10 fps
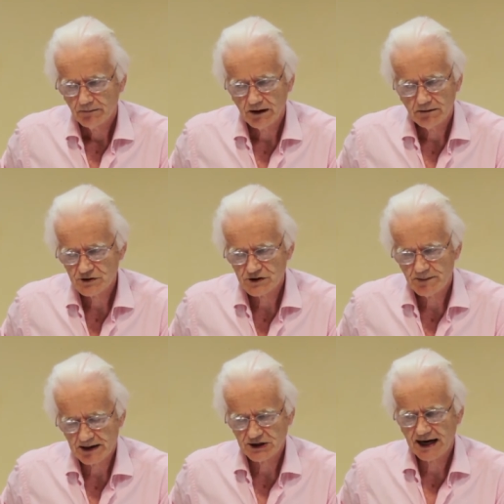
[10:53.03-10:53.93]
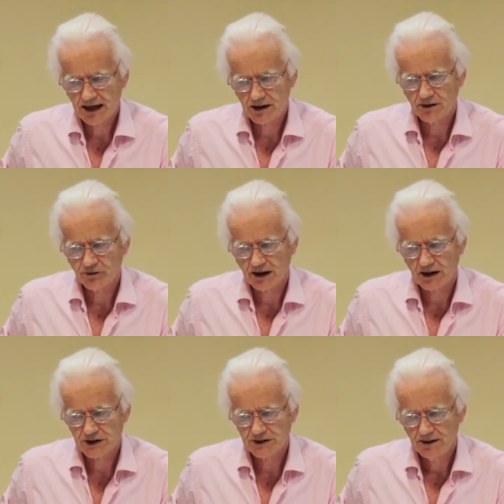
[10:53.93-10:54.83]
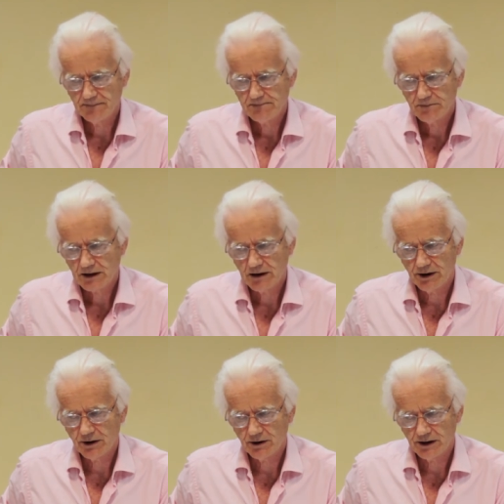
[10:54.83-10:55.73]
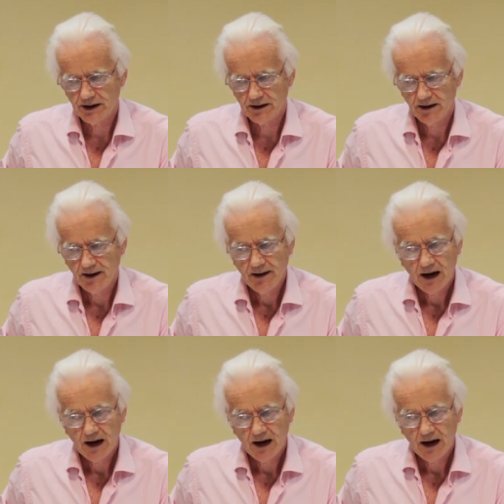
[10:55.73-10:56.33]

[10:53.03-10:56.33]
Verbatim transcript: there were some spectacular things going on here.